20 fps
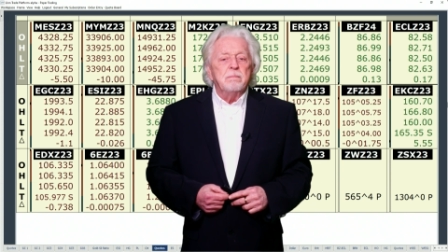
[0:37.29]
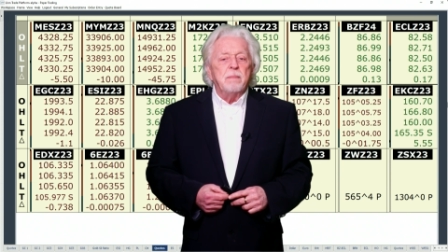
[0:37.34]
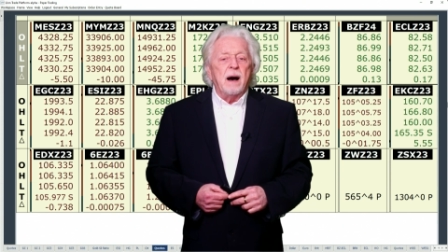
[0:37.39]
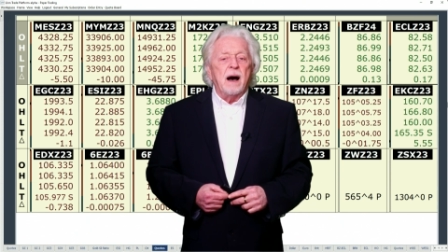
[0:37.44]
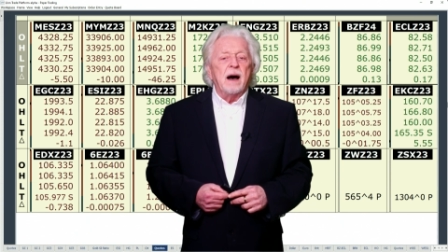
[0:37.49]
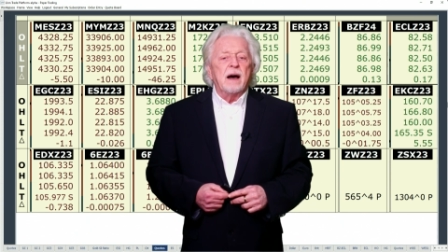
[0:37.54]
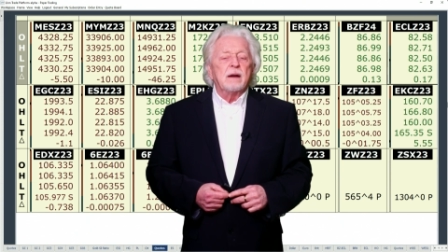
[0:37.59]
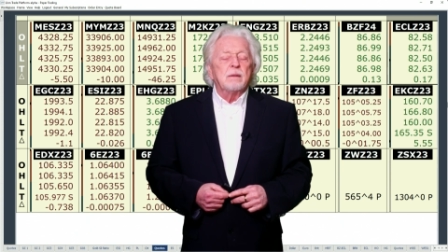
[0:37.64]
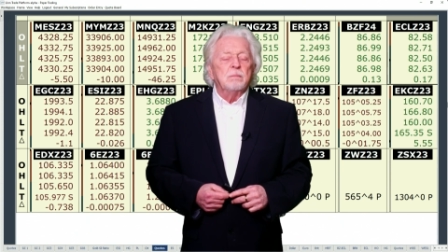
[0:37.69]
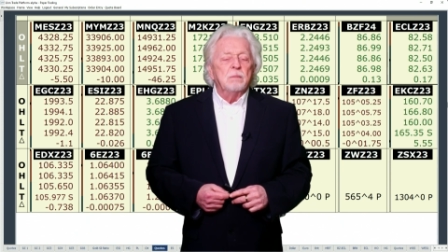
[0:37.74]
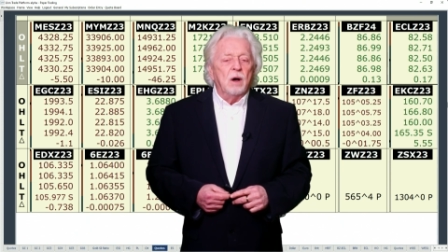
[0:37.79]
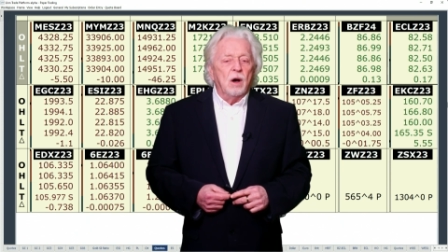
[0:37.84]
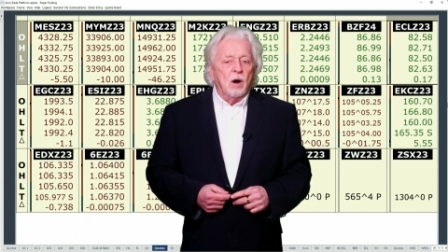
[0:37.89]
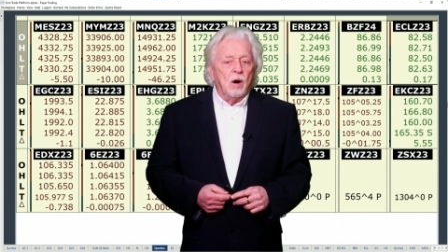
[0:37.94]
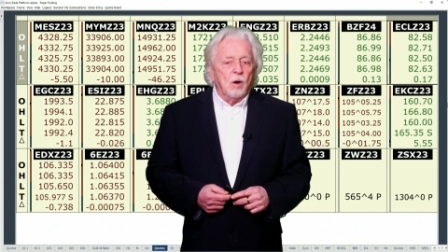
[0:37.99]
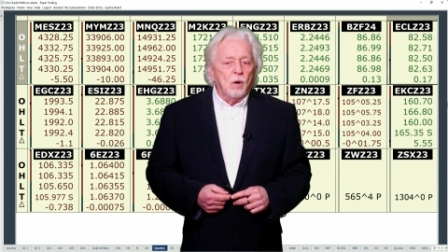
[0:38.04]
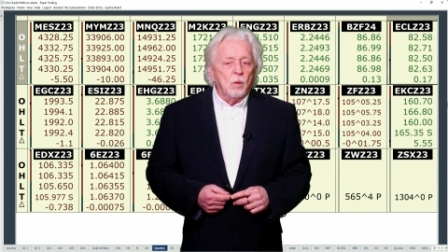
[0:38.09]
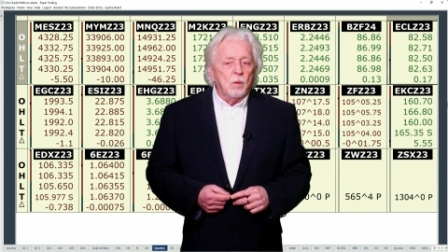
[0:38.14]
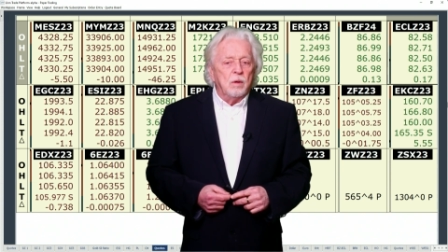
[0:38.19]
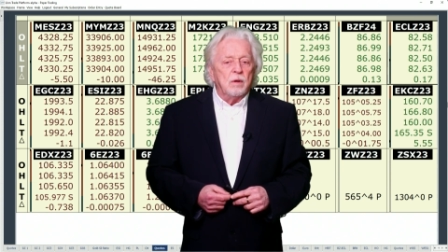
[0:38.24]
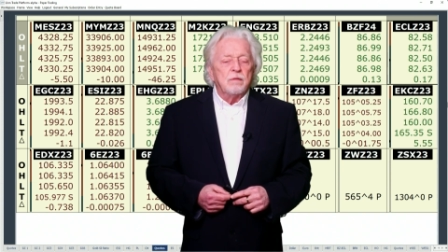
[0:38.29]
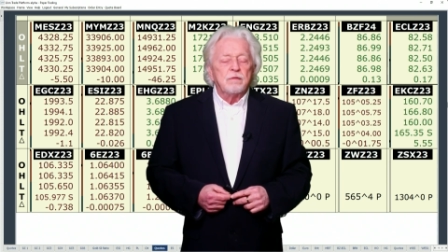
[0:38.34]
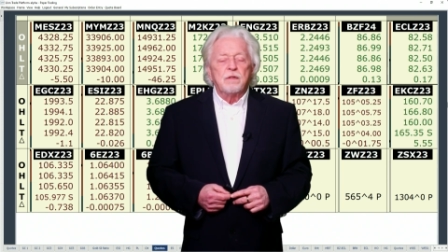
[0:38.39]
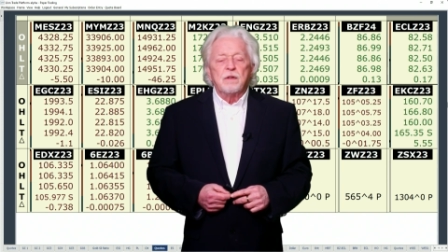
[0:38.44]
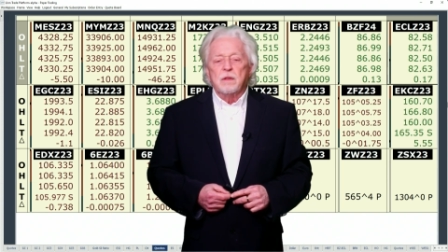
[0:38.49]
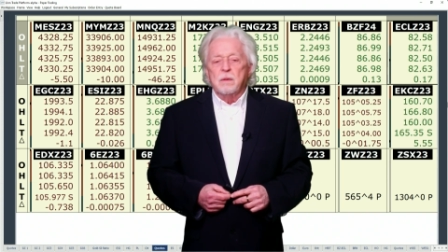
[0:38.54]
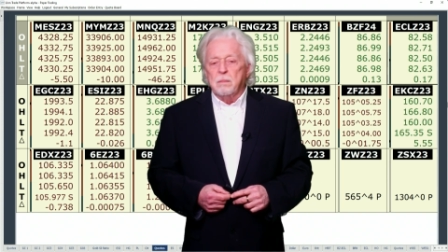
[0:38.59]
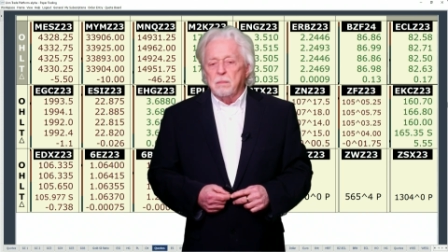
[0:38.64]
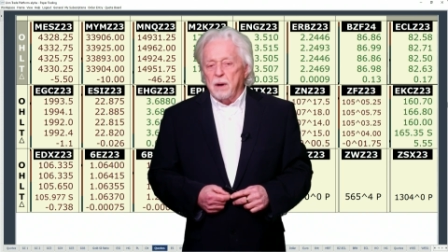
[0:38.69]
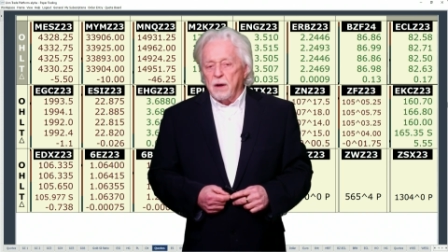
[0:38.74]
bottom low for
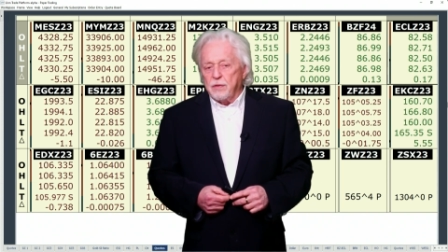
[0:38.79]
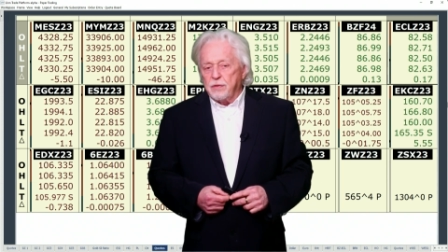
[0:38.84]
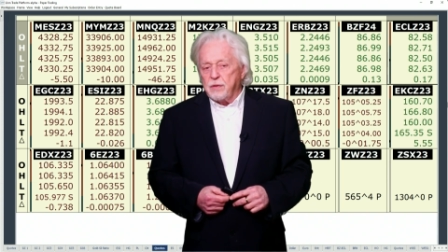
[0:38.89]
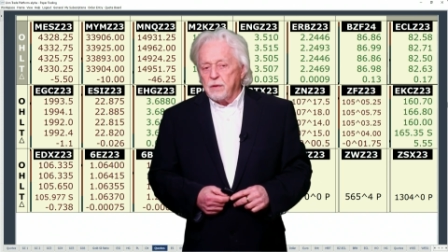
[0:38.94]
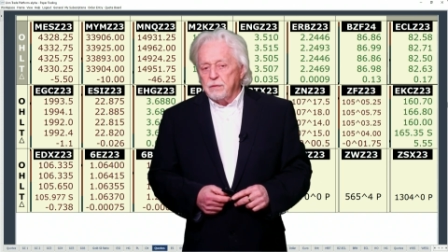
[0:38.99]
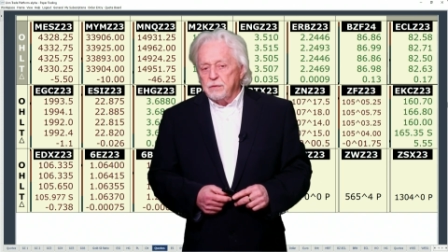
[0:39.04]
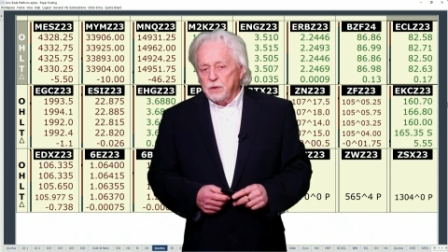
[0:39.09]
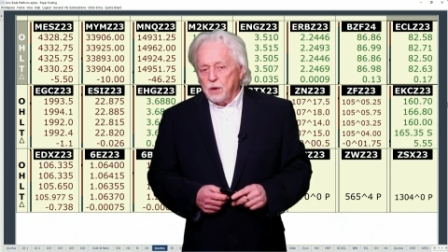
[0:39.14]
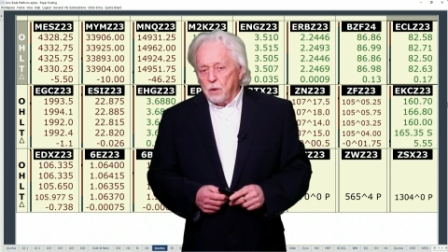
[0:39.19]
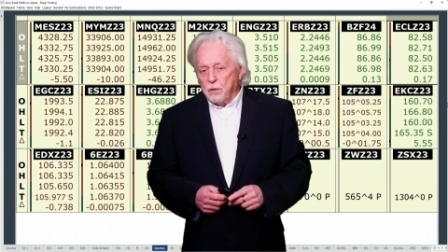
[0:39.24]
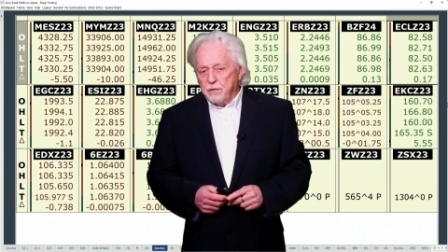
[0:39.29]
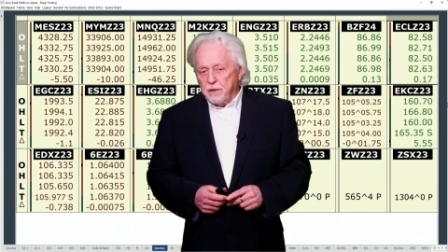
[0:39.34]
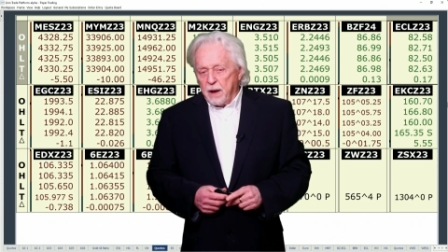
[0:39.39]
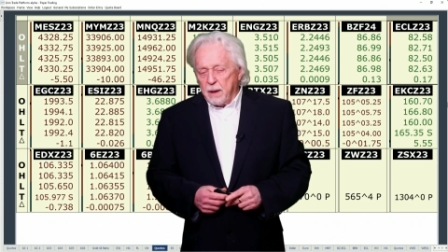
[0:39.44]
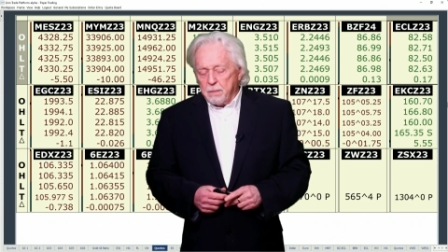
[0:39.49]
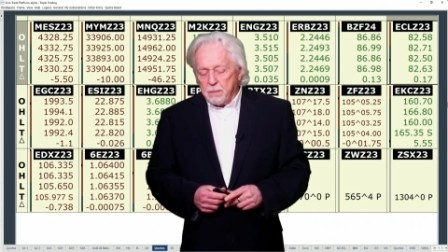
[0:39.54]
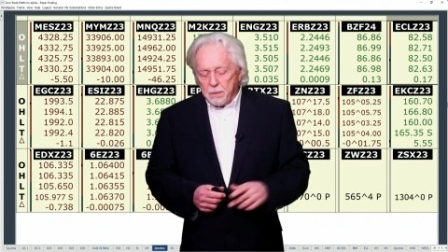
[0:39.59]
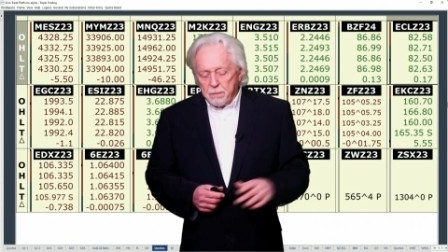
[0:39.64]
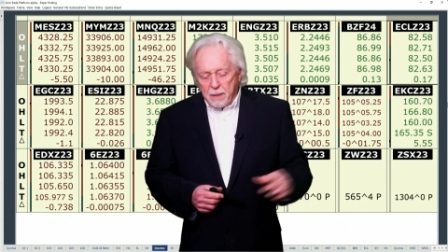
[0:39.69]
the month of November.